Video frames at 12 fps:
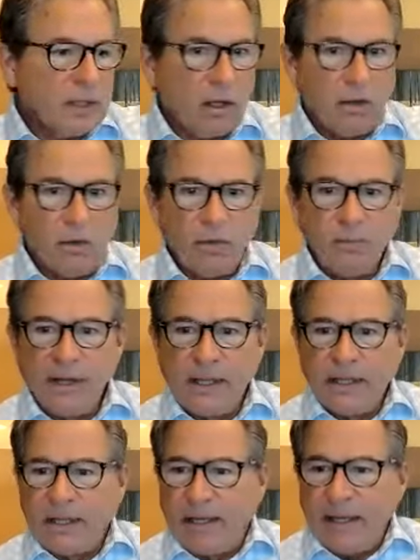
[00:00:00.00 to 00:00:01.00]

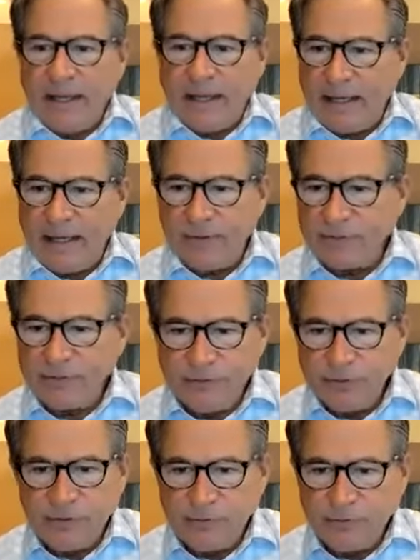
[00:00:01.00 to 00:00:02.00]
on how to
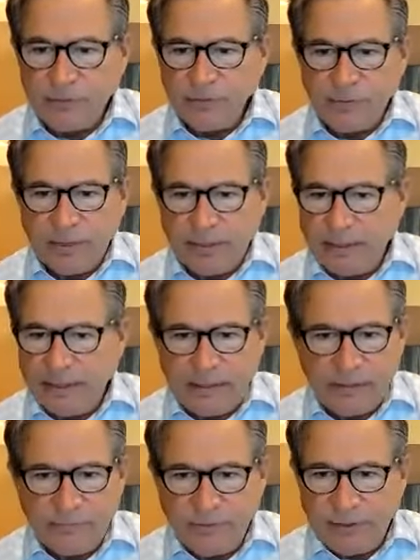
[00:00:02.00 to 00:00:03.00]
do
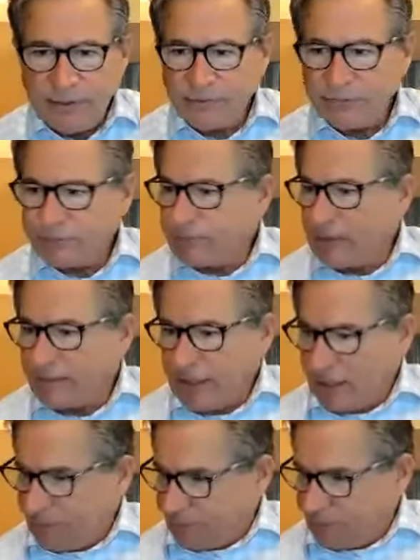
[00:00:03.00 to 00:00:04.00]
any of this. I mean,
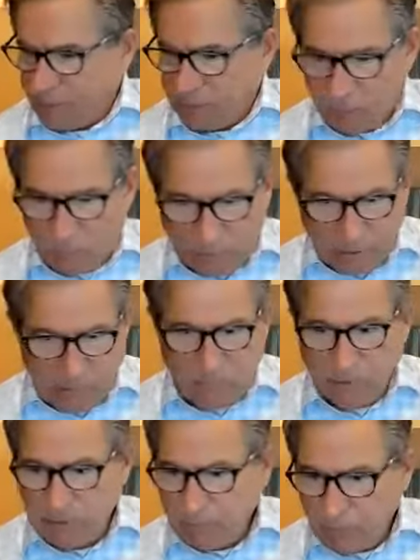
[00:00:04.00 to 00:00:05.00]
I'll do
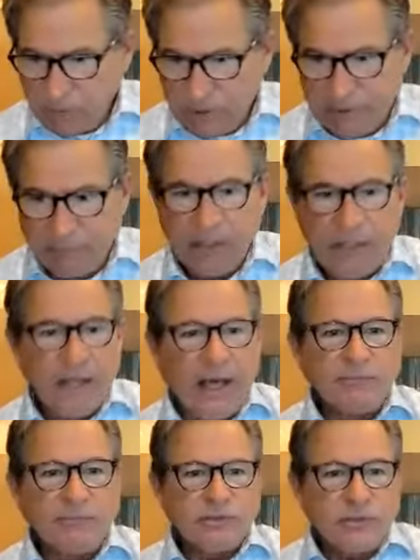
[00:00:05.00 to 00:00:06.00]
one-on-one, whatever.
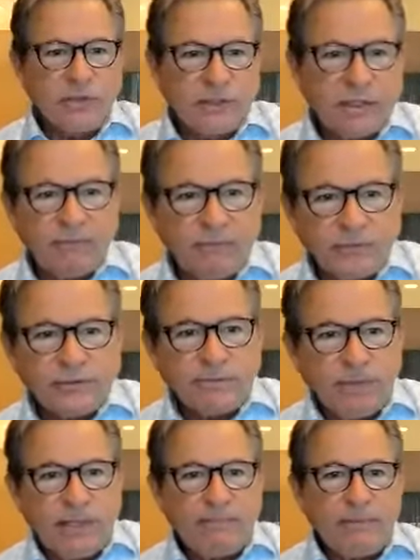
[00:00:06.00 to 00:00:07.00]
I'm just looking for
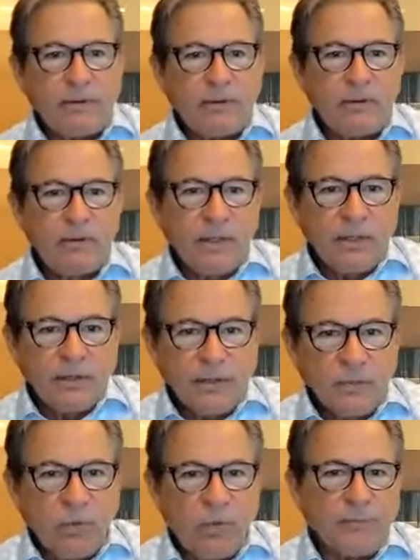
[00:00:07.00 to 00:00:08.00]
some people
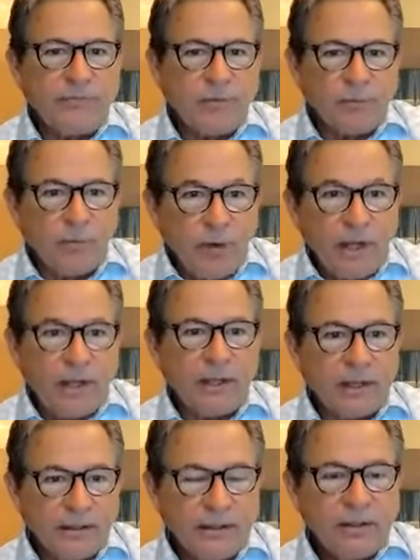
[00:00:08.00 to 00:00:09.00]
that want to
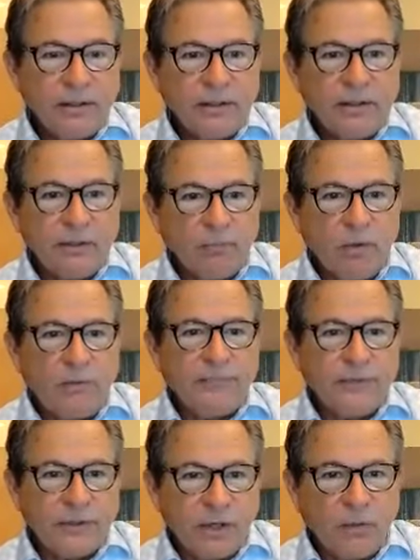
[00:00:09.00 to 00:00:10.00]
run that want
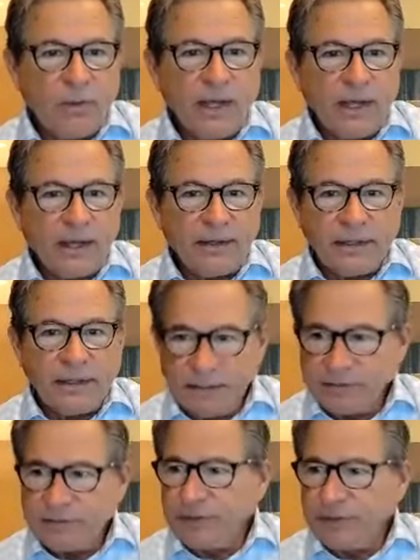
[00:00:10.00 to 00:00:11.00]
to go out and
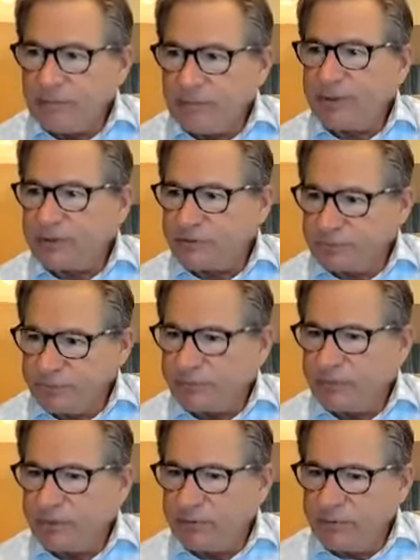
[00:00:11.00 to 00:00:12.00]
get the double-digit
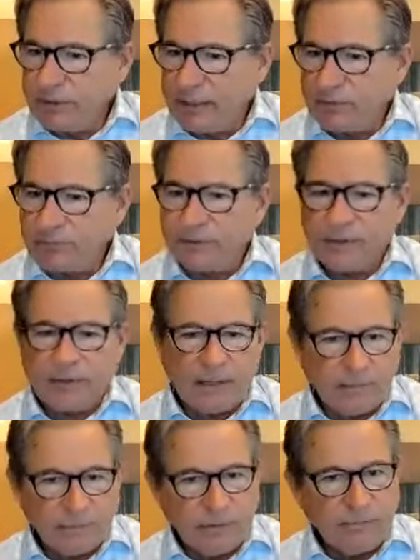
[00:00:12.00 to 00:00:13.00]
recruiting. I don't care how
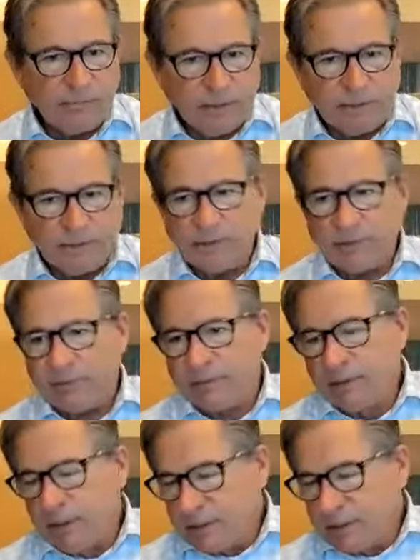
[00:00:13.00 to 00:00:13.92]
long you've been here,